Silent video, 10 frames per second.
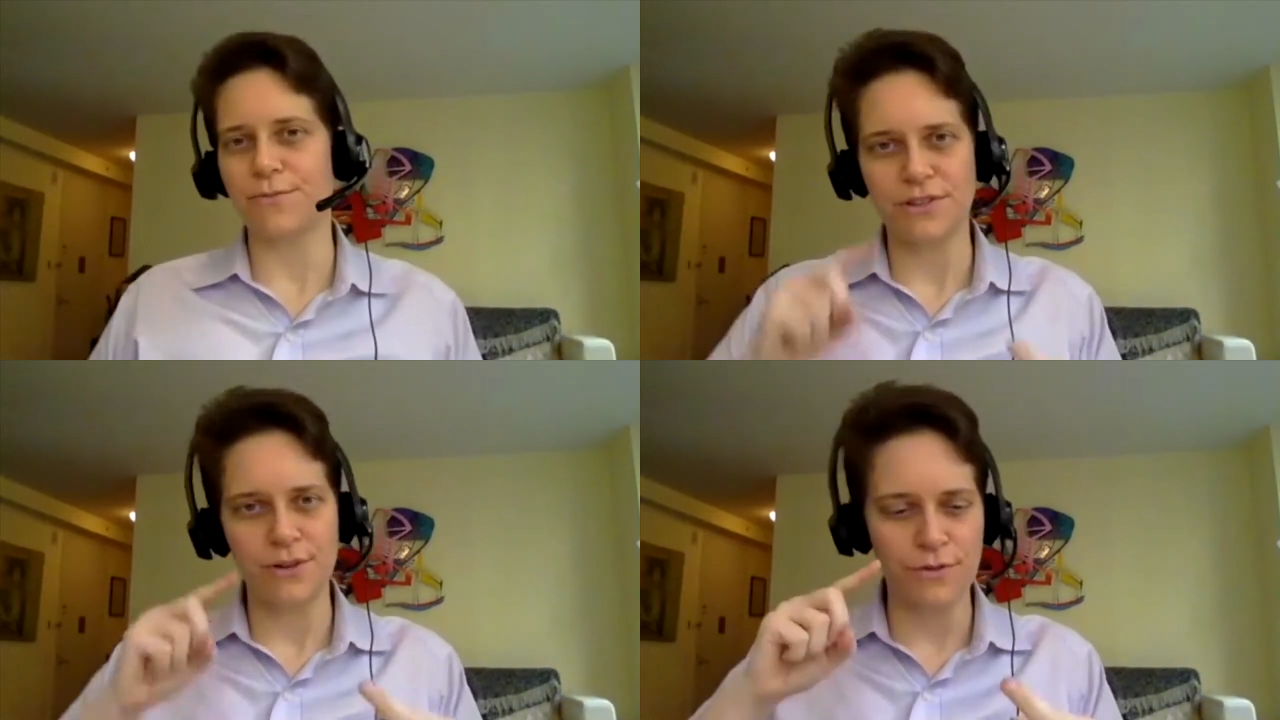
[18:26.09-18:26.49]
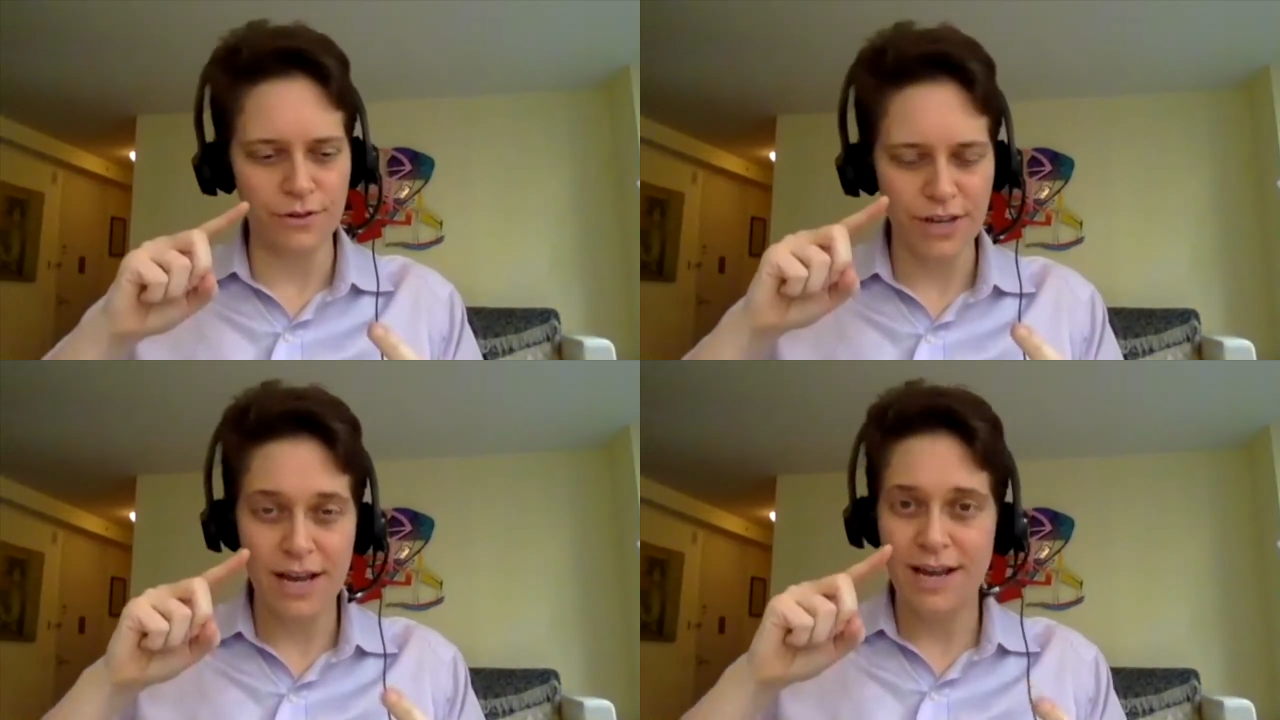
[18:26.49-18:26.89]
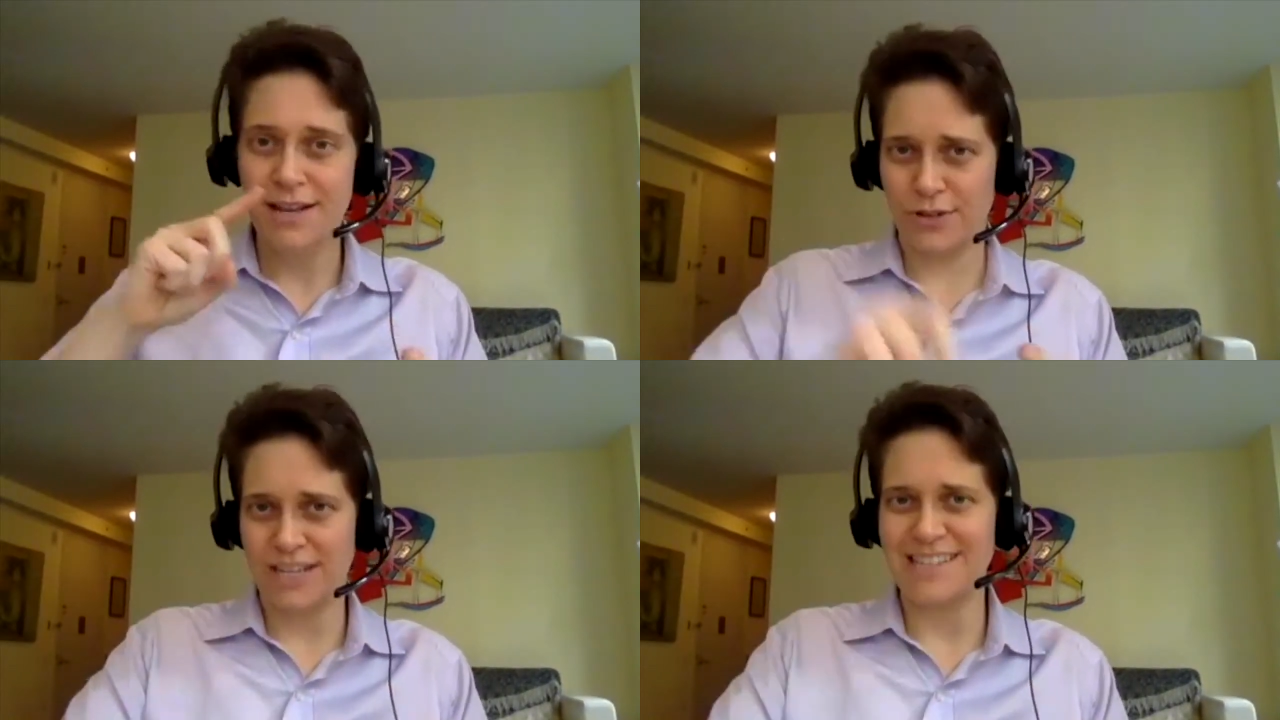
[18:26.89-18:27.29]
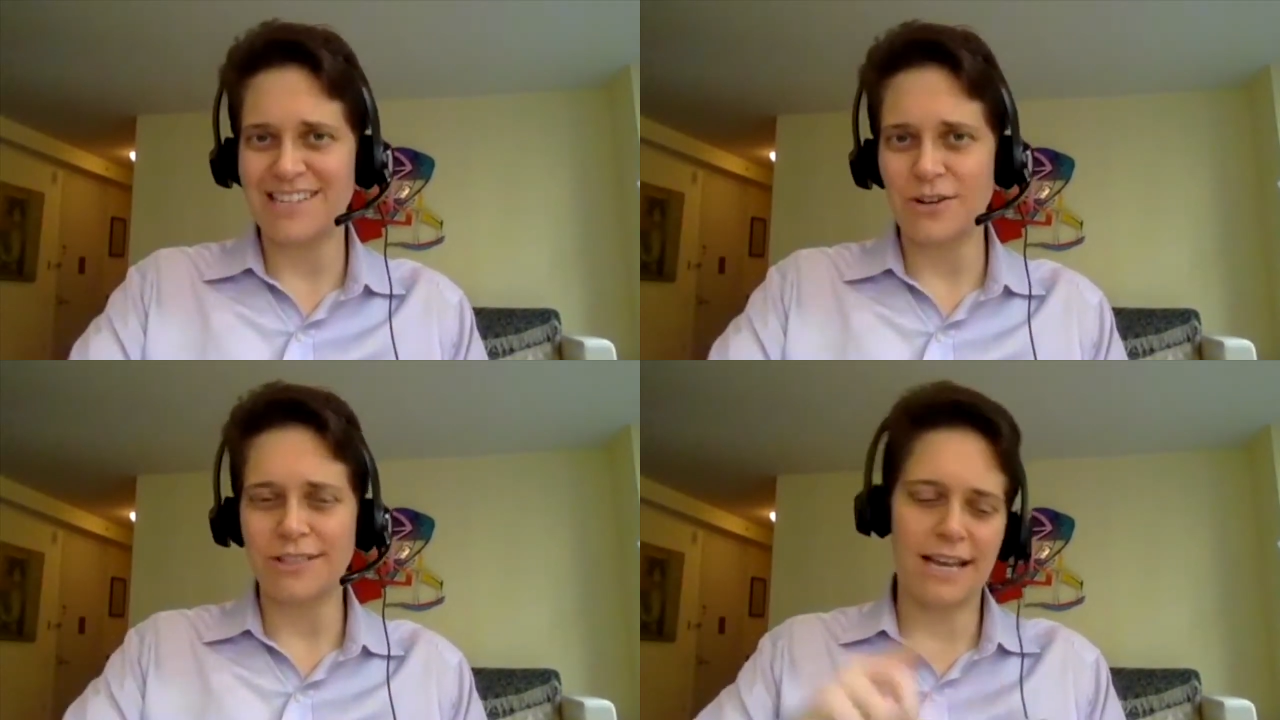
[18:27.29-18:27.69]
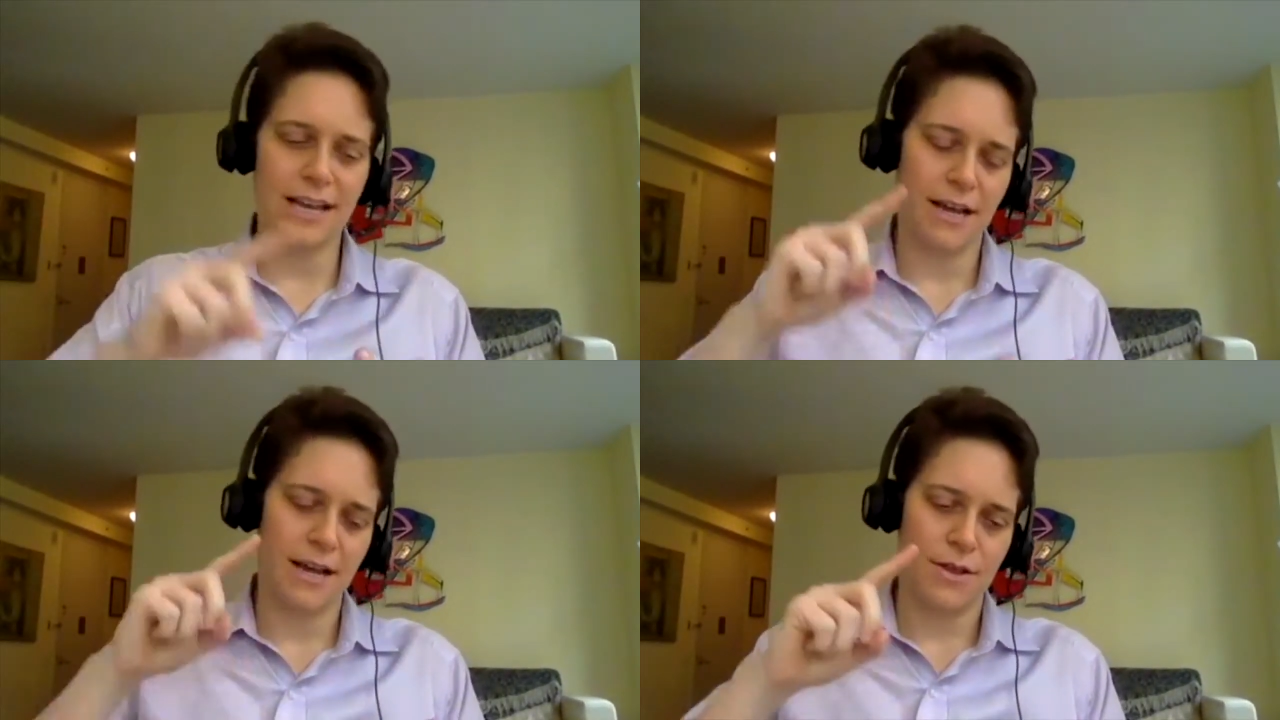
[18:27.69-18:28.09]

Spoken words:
But so there's consulting,